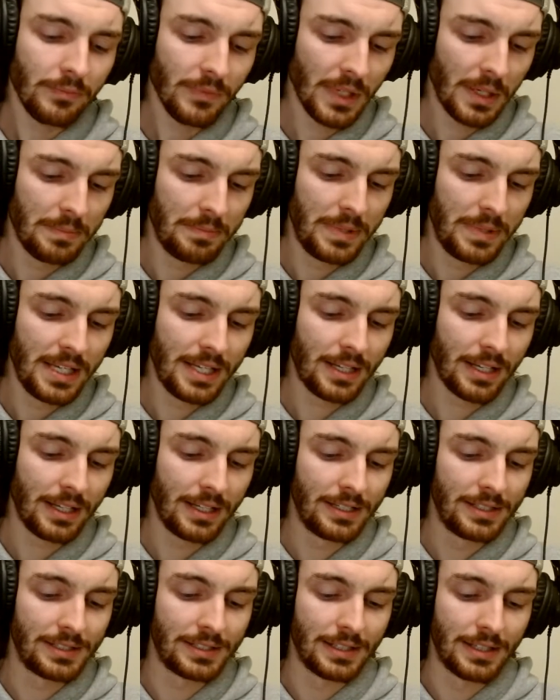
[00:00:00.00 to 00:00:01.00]

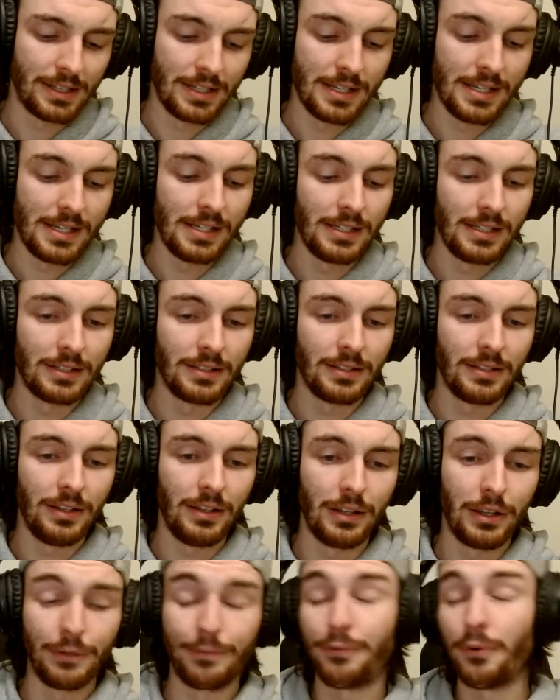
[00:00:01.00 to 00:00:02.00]
Because the
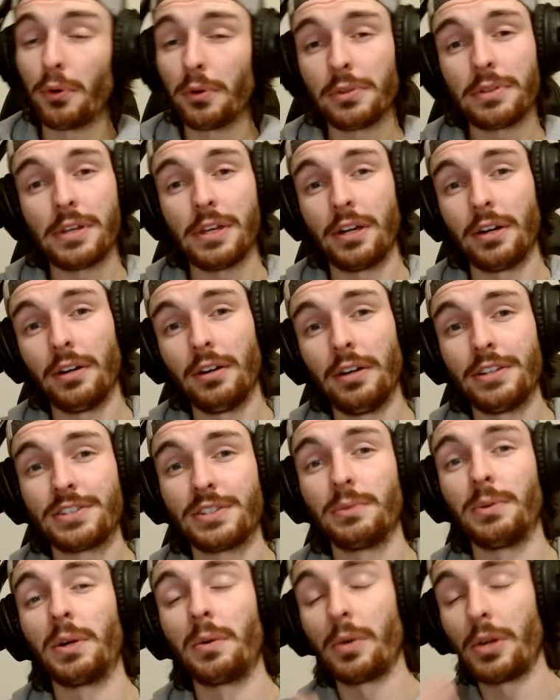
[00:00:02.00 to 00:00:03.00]
fourth year is
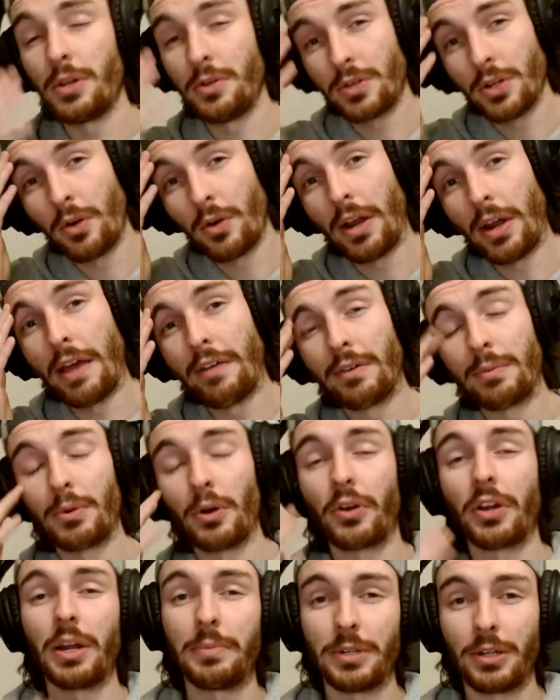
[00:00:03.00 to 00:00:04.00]
the one where you don't have it
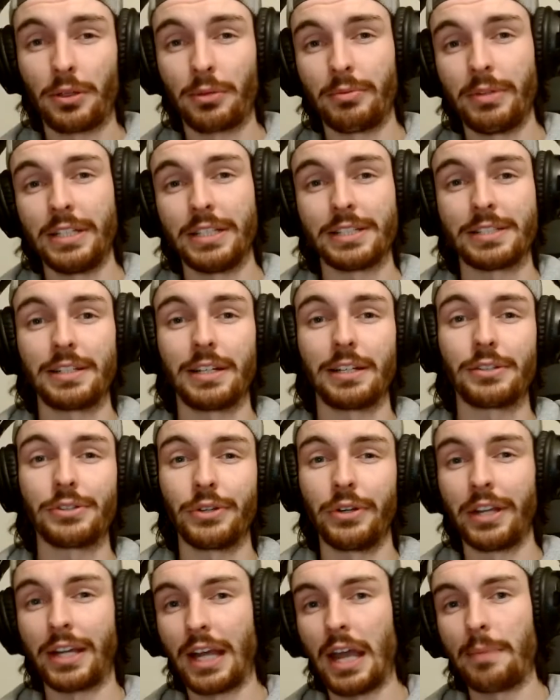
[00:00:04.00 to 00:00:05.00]
broken up into 3 distinct sort
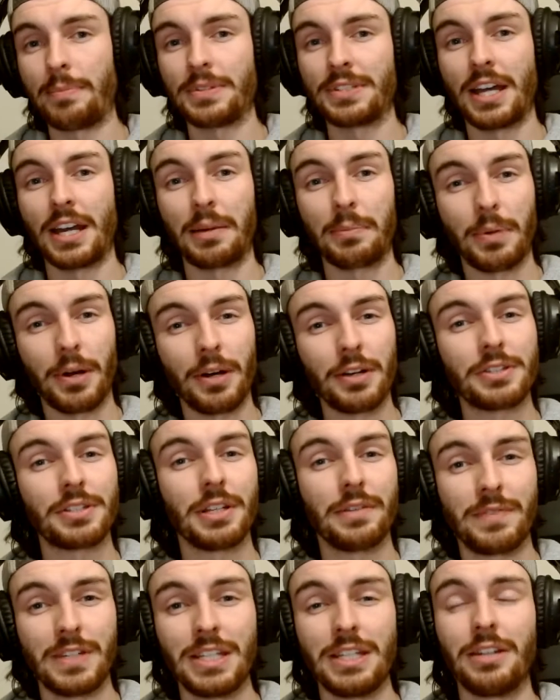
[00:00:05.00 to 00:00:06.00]
of like episodic parts
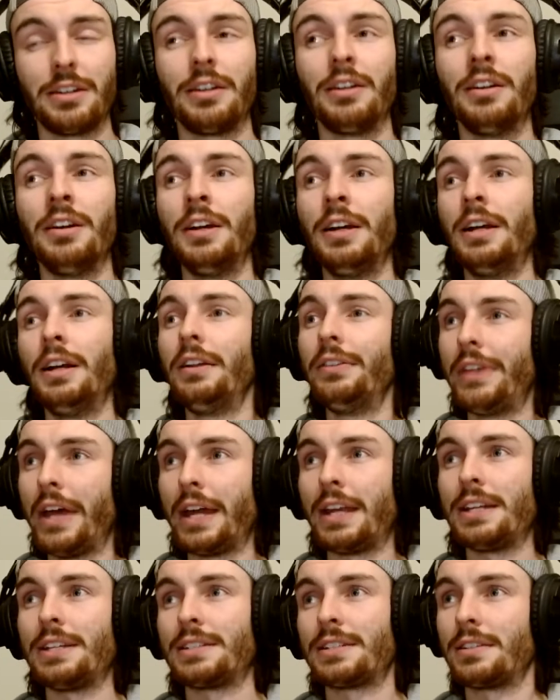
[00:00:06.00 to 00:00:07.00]
of the year. That
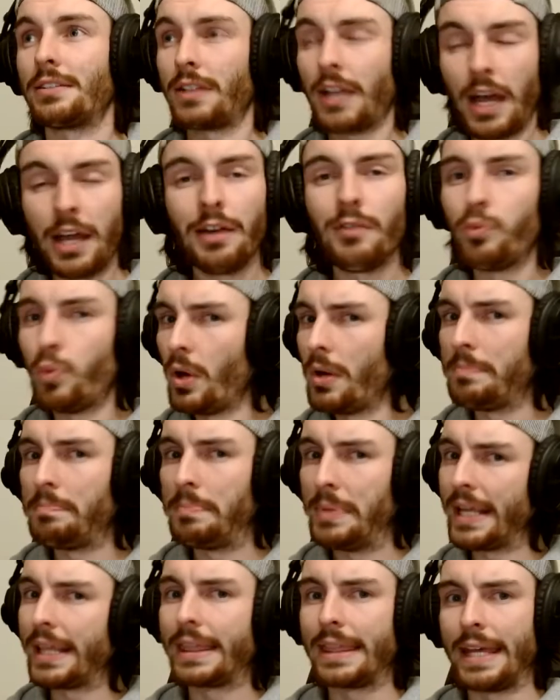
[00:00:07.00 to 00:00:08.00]
is kind of one
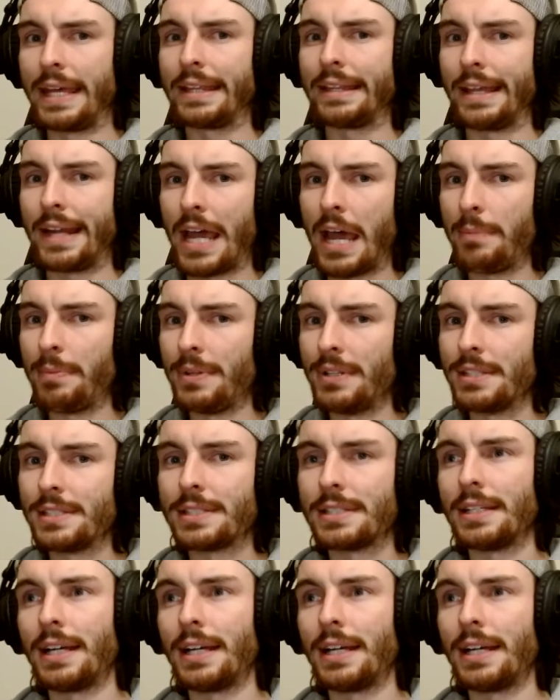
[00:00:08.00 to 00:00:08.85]
big thing that happens